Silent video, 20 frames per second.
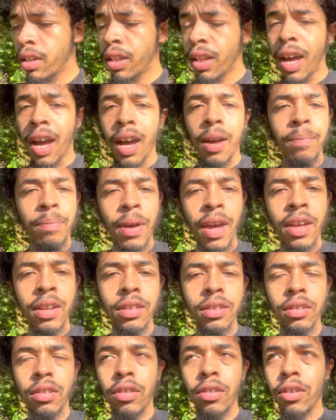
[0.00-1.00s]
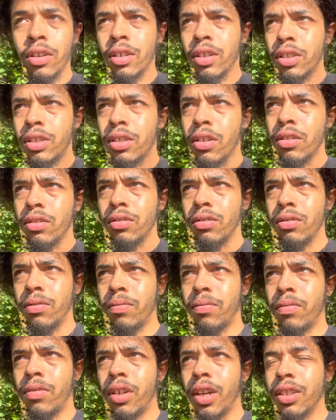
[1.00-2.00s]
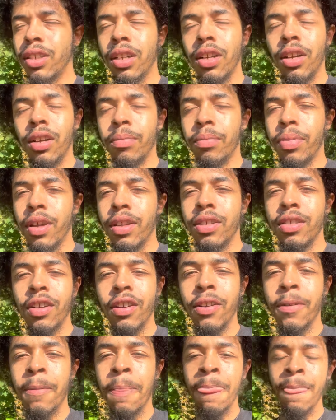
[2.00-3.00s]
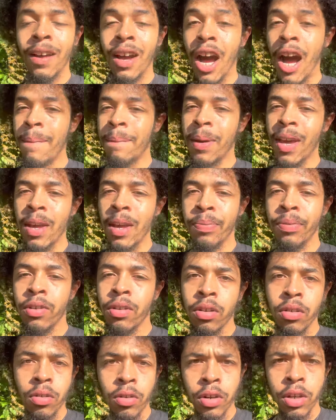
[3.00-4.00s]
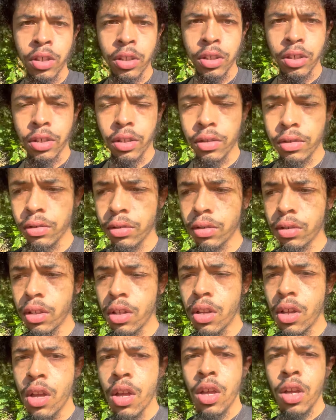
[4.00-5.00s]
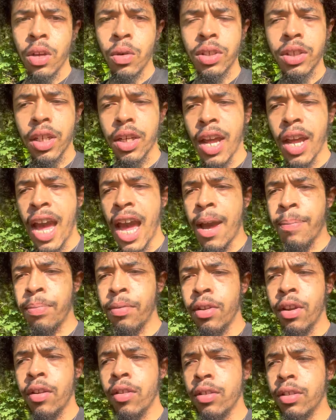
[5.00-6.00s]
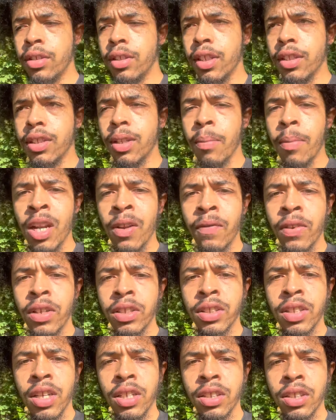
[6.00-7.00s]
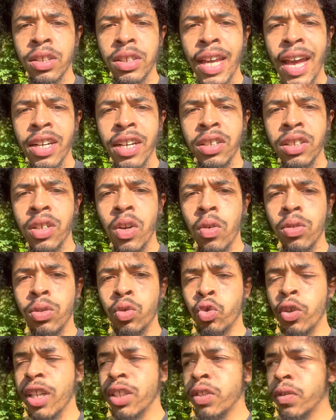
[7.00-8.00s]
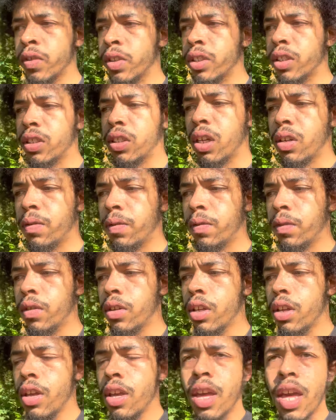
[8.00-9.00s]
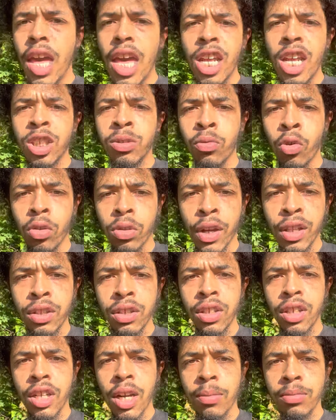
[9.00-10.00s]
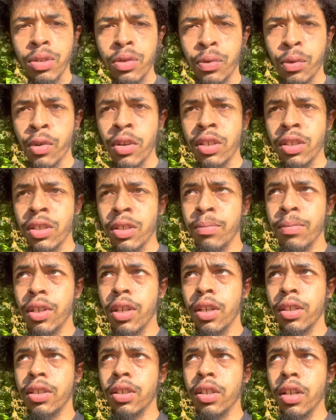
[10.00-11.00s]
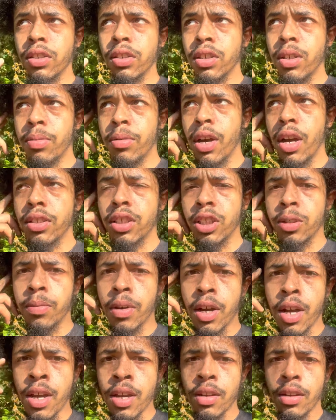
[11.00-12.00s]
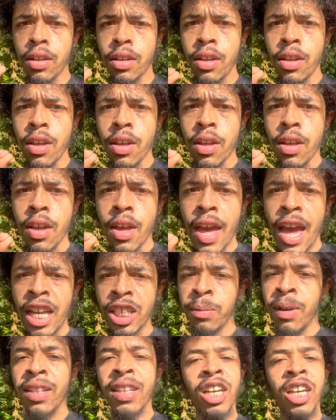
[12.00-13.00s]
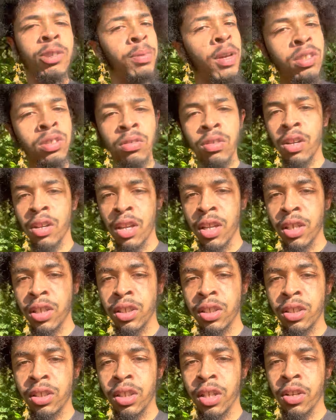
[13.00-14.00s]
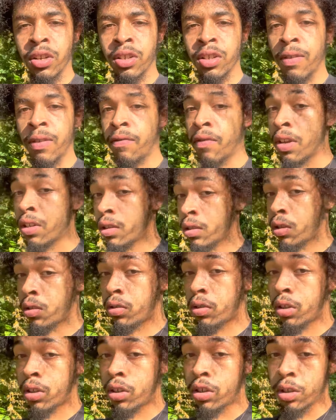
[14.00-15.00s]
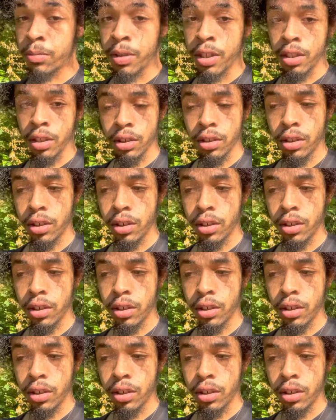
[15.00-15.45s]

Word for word: on pen or in a journal, I said on pen, sorry, on paper or in a journal, what's going to happen here is like the manifestation is actually going to transfer itself. It is more likely to come to fruition because your subconscious mind has made that special connection here in the physical. You know what I mean?